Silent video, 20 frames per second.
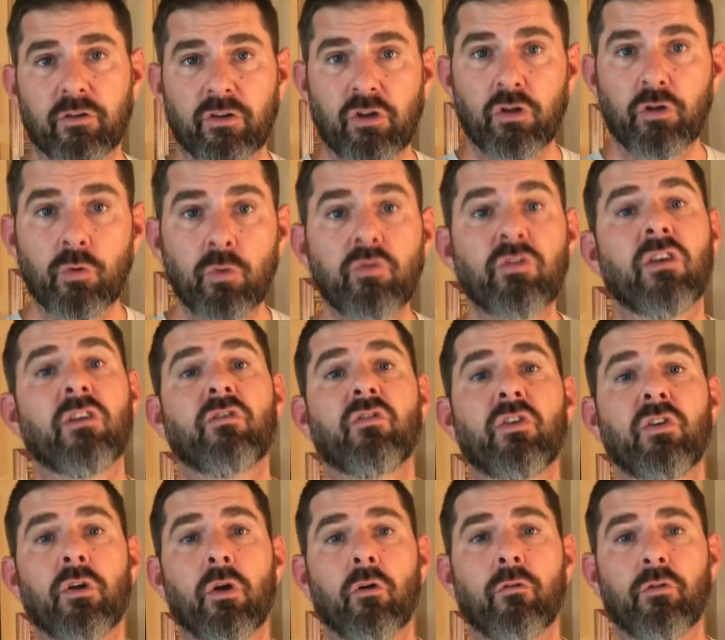to use his
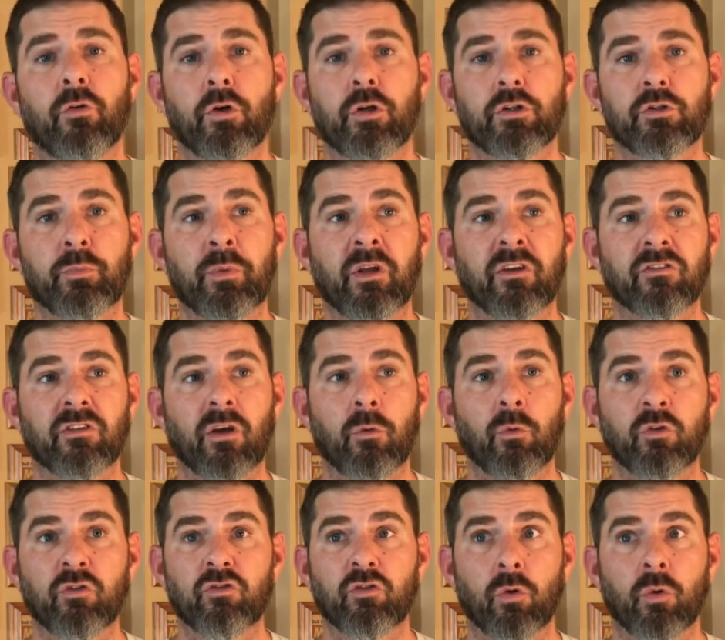video footage because I
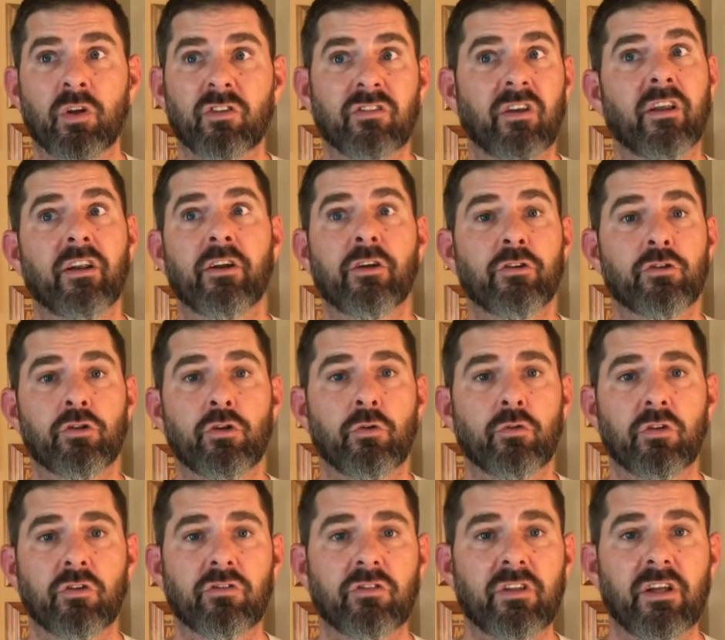was so excited to shoot
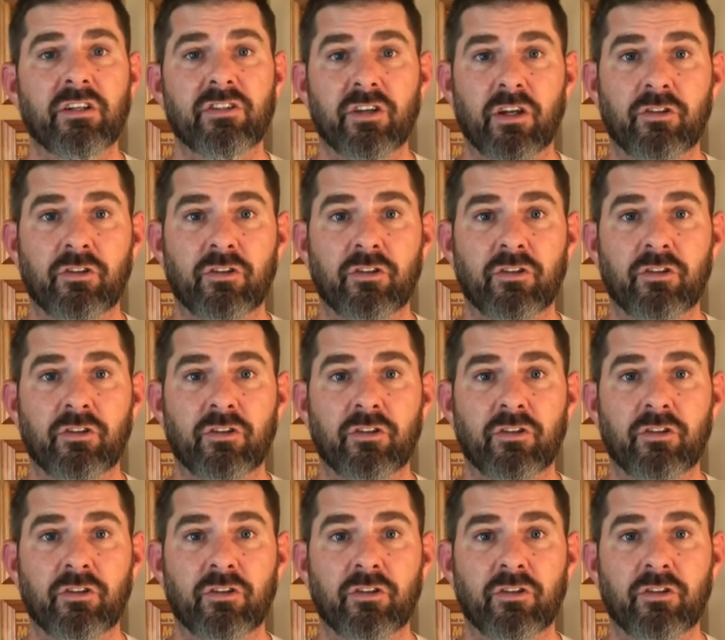this stage,